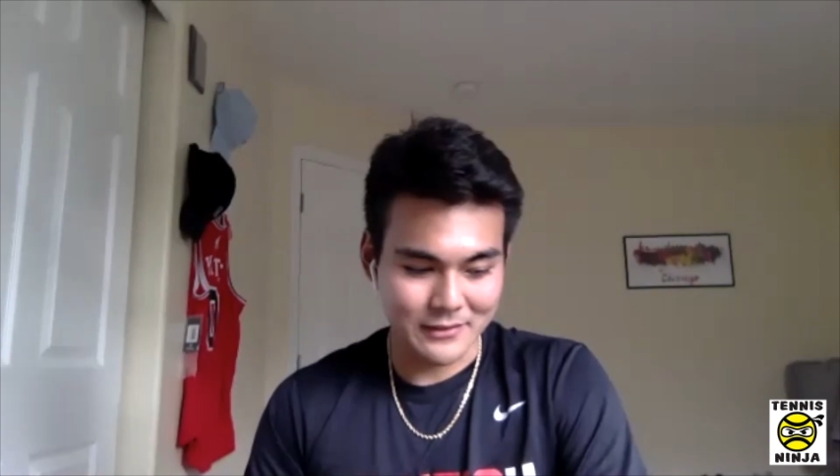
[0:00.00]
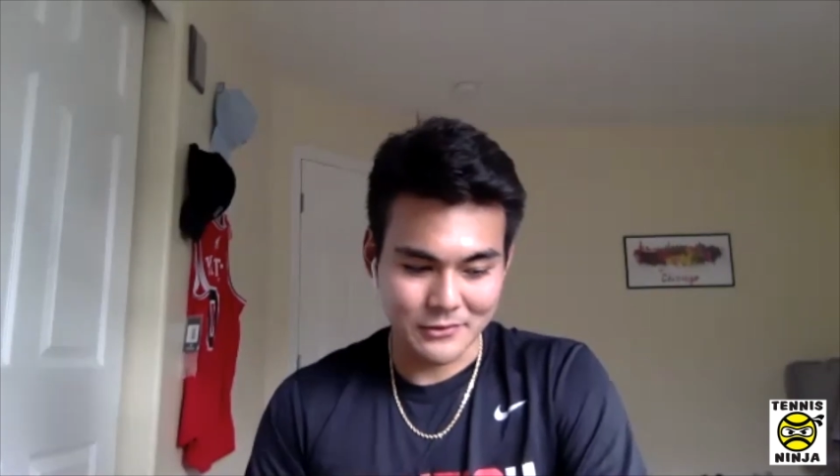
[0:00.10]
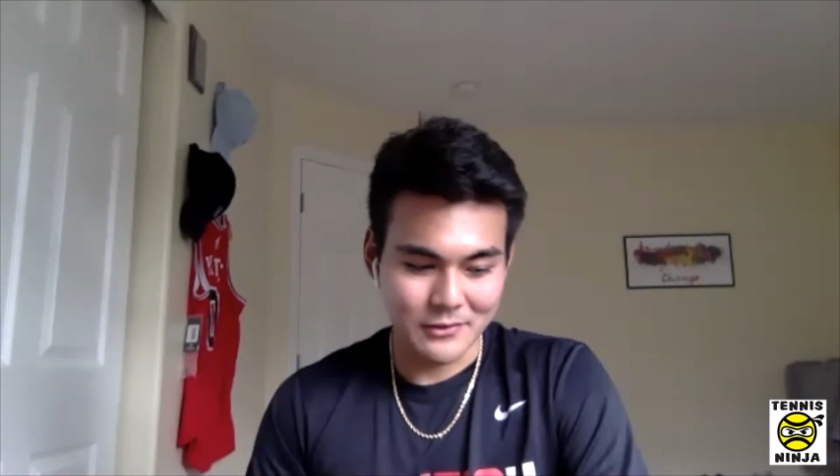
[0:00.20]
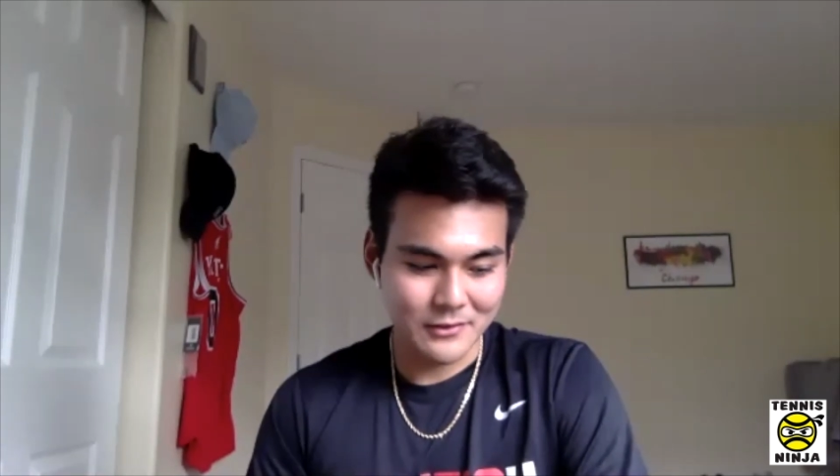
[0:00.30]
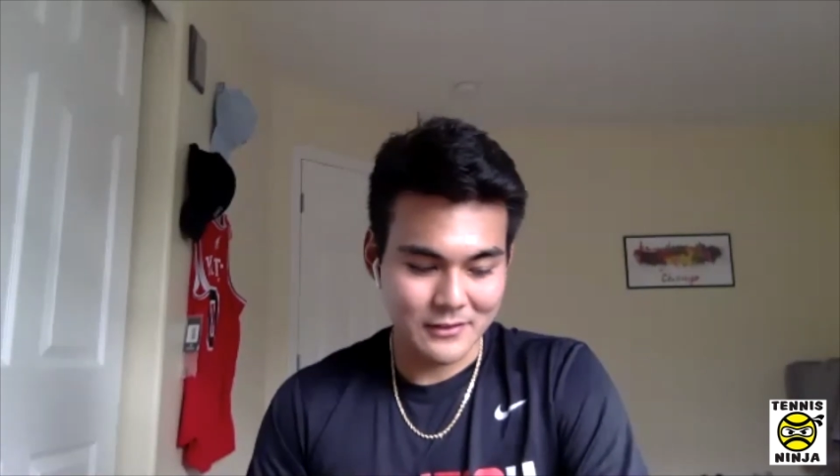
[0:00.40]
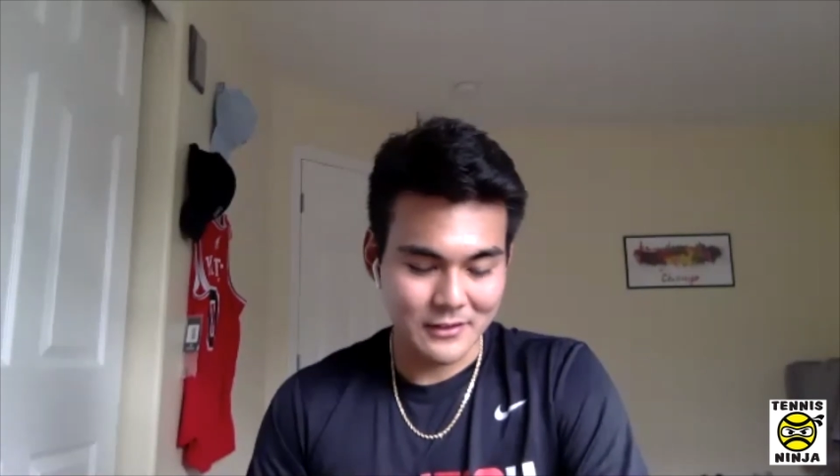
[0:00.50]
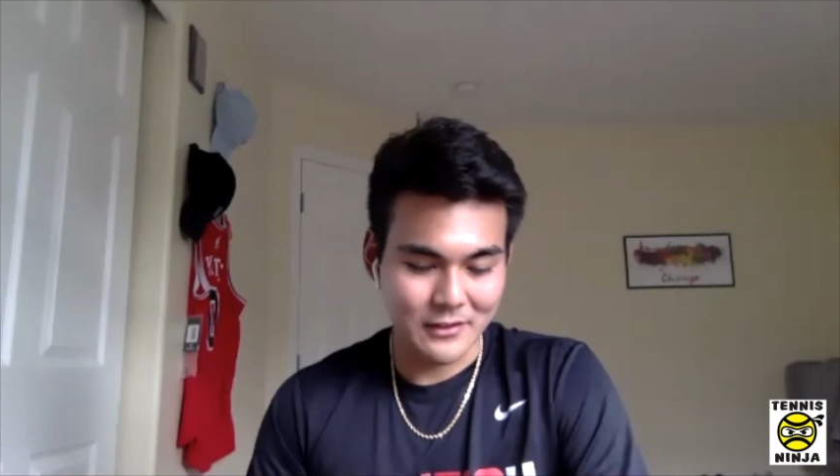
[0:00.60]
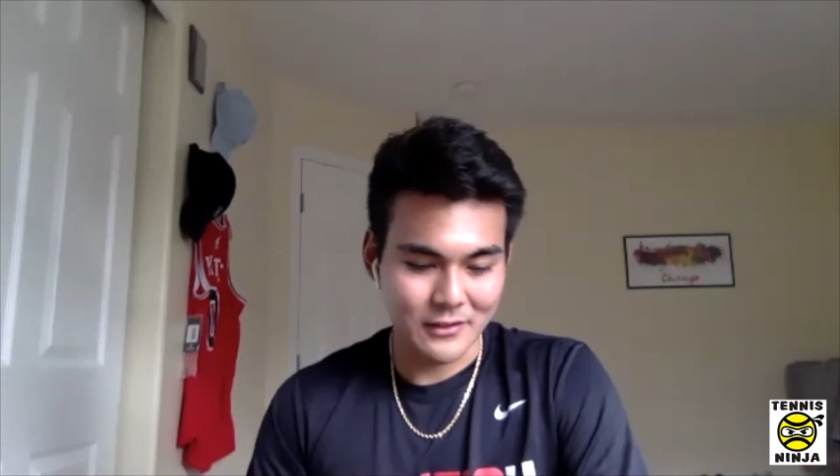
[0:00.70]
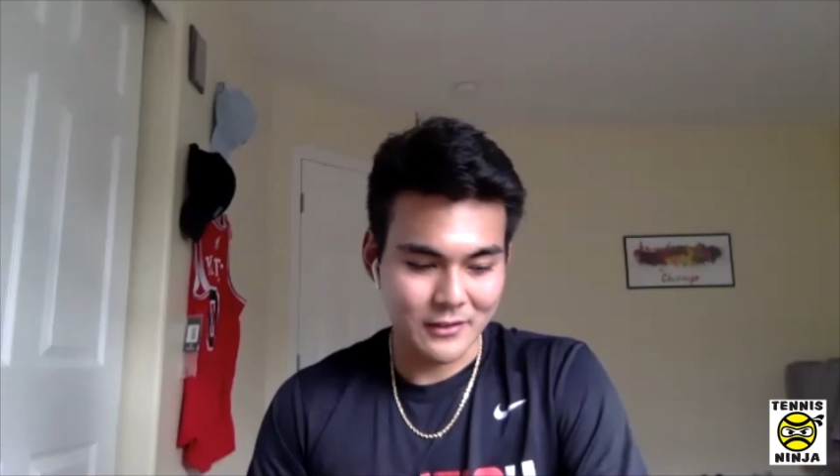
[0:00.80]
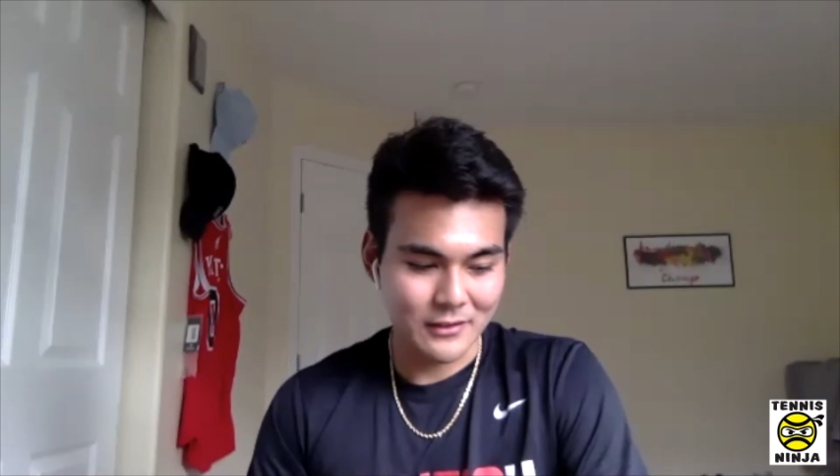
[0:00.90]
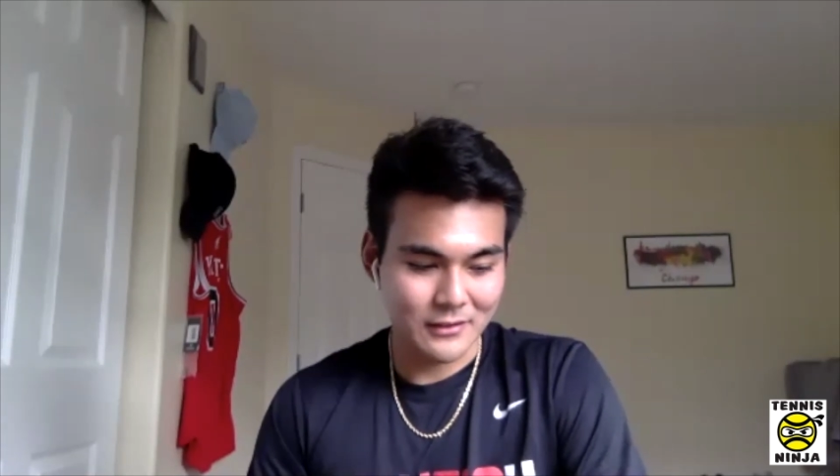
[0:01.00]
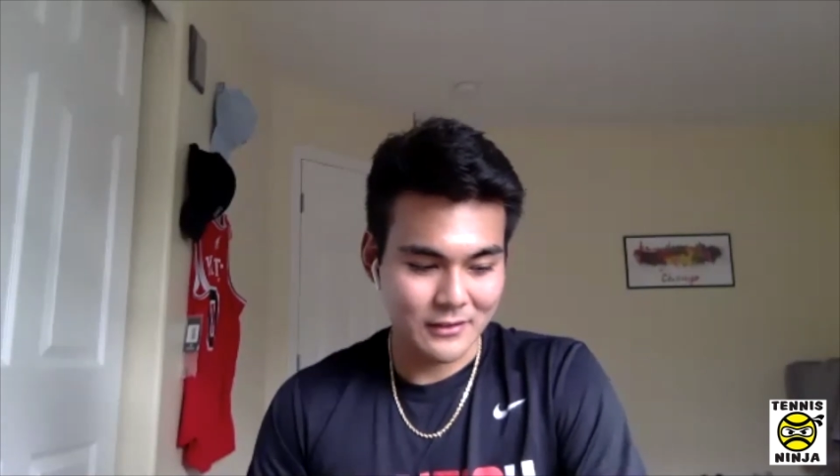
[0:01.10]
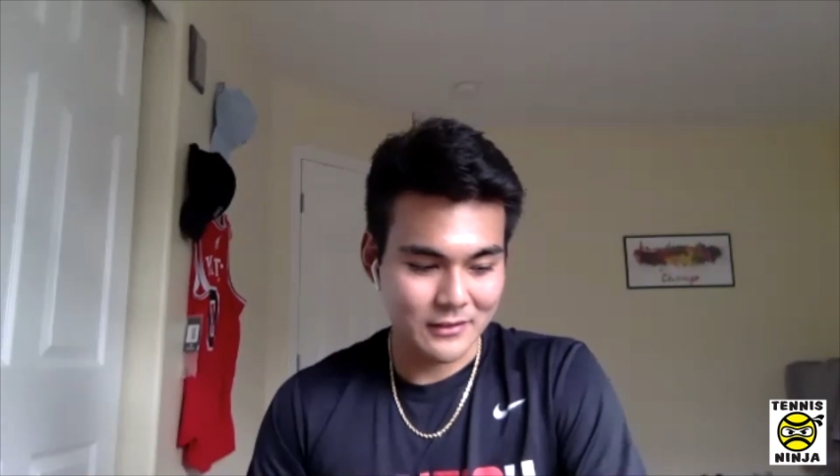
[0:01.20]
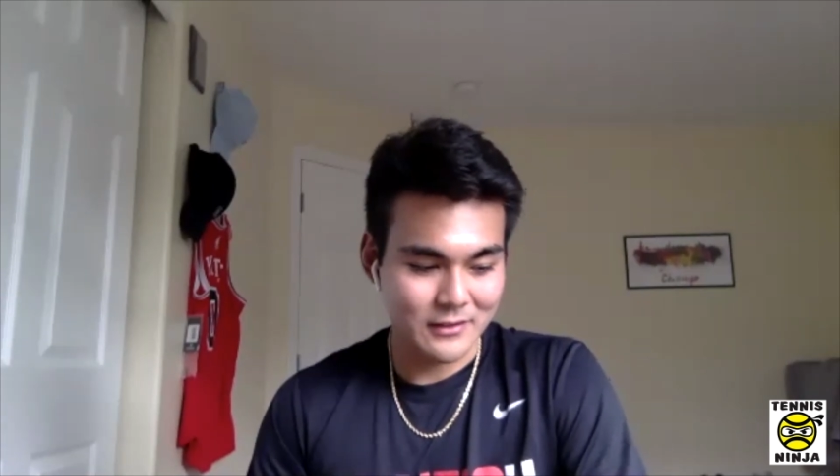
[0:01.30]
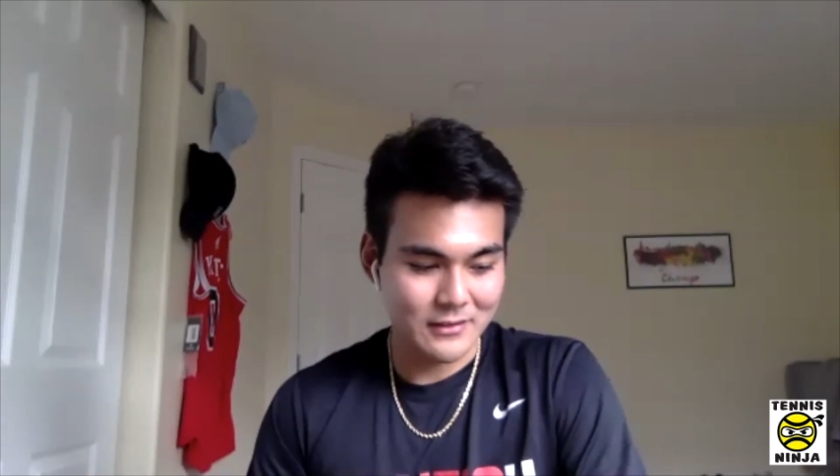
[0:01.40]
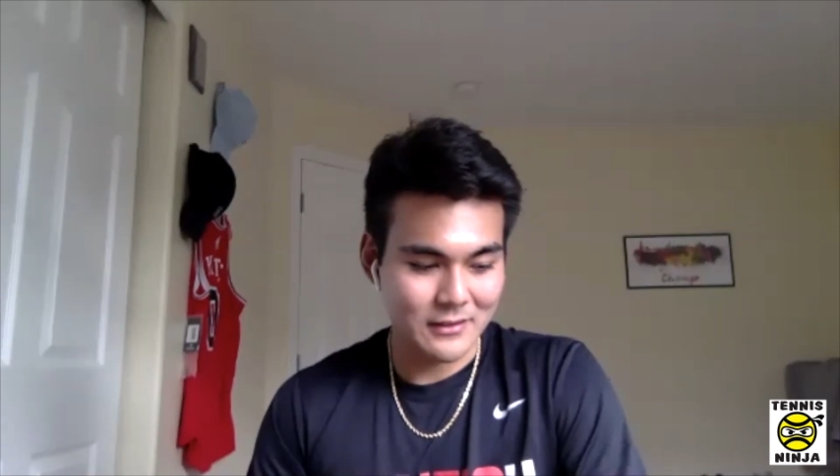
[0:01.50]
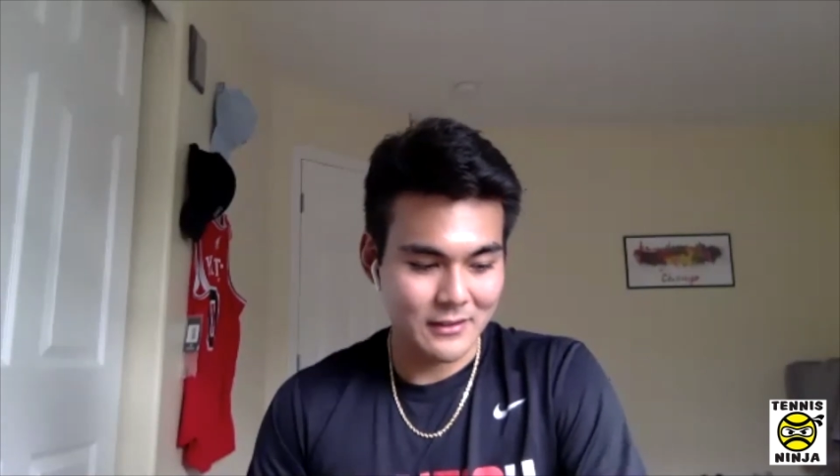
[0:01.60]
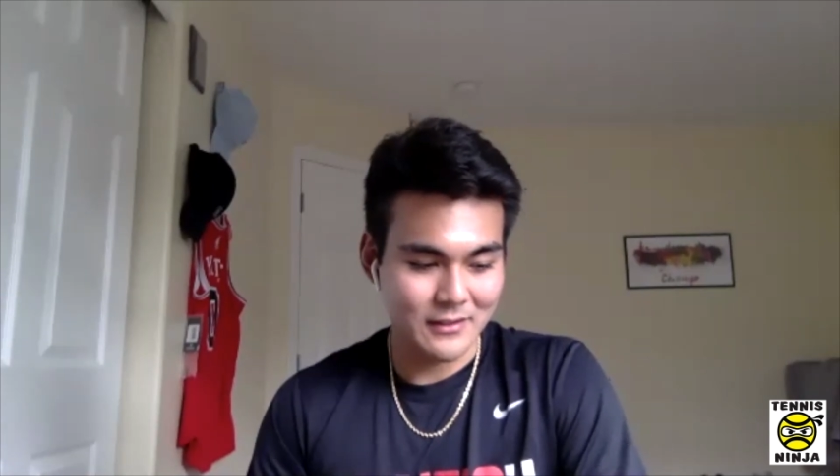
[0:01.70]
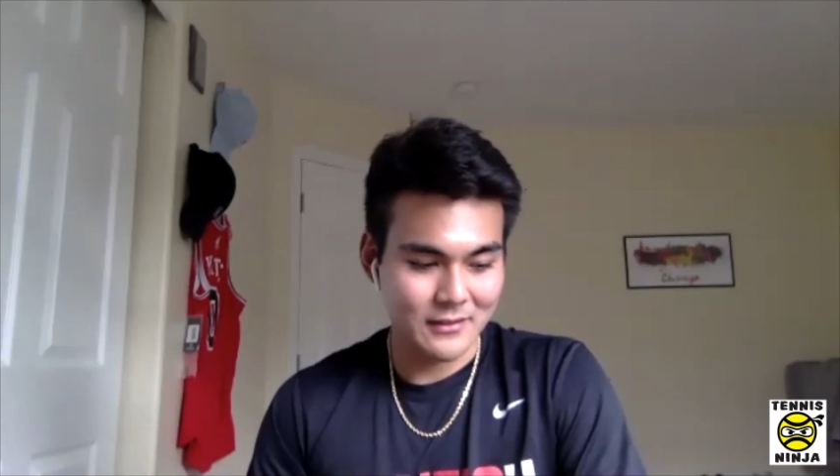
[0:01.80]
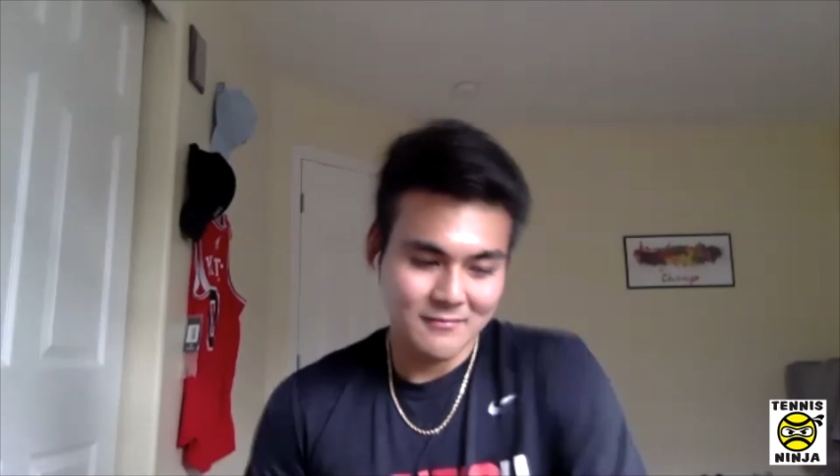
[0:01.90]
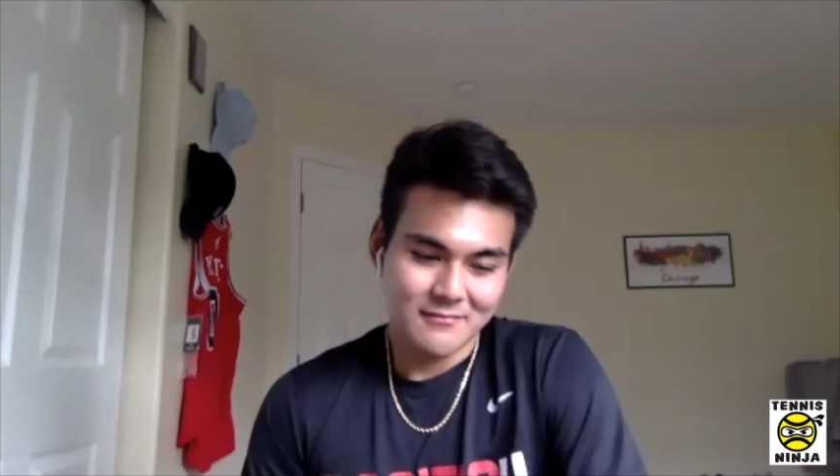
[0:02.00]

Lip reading: junior and senior year, I started just like,